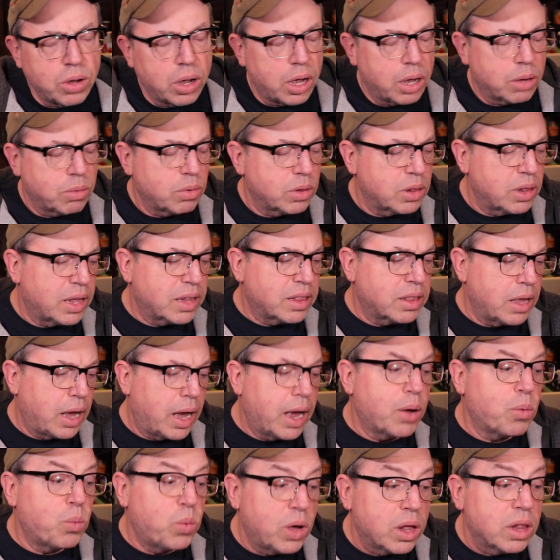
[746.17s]
I
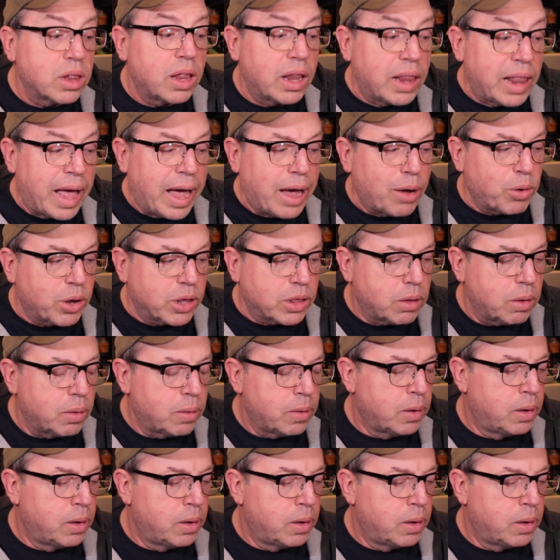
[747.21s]
will allow it.